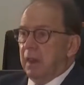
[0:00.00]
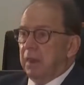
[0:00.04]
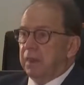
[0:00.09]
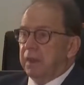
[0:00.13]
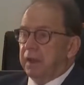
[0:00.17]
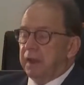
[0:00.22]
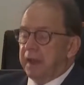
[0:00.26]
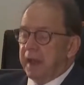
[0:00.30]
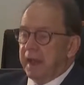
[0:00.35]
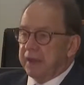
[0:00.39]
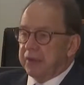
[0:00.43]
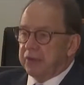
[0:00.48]

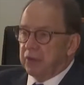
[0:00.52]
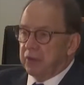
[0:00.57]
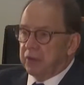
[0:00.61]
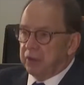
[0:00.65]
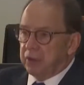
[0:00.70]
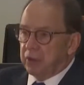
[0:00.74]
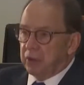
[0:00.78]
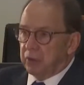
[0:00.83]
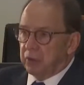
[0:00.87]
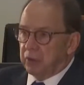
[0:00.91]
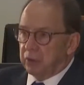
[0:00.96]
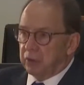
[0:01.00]
latter
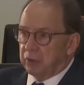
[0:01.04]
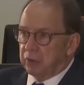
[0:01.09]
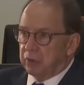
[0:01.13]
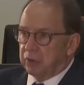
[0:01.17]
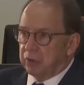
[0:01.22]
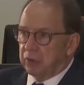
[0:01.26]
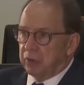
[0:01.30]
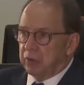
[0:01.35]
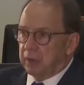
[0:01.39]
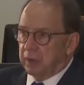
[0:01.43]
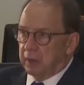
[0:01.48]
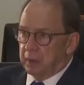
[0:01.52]

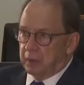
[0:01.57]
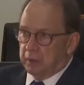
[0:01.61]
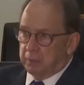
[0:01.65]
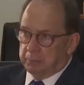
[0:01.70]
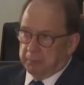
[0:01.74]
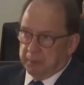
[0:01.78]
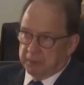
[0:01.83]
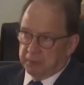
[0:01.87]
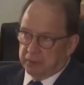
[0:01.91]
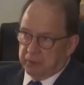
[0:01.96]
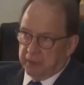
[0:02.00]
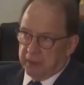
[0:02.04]
years,
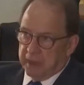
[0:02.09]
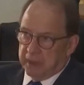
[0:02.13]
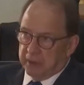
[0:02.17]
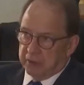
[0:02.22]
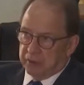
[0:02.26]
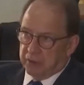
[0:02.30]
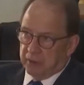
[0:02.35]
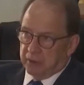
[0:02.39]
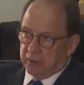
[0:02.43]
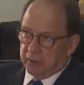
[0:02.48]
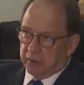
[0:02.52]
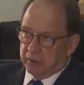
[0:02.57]
much
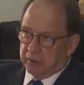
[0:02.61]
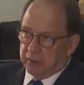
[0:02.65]
later